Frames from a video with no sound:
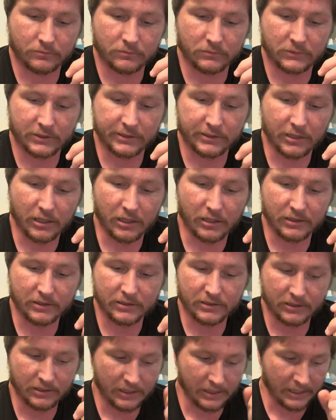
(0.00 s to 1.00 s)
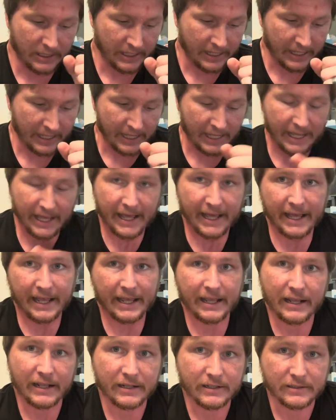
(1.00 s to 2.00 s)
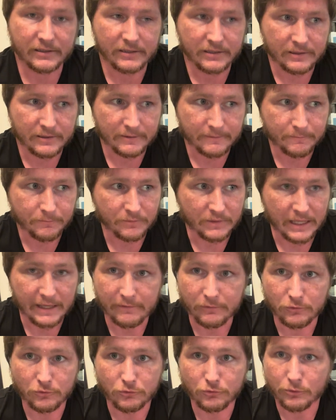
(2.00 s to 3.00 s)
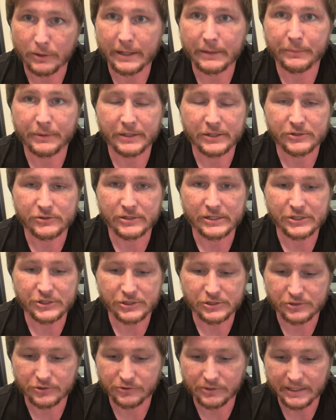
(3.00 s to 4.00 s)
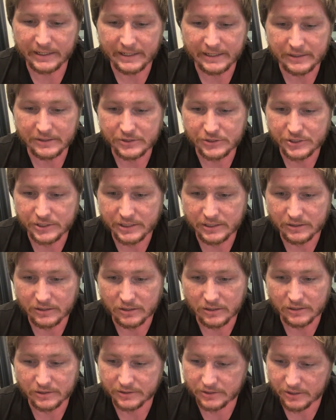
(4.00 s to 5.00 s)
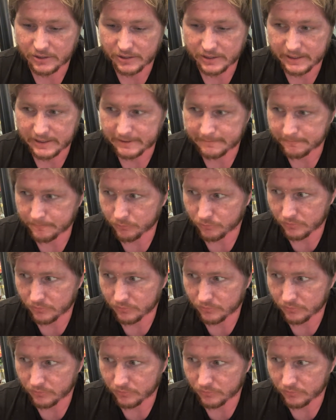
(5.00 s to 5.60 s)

slugs, and they have great penetration, great energy on target.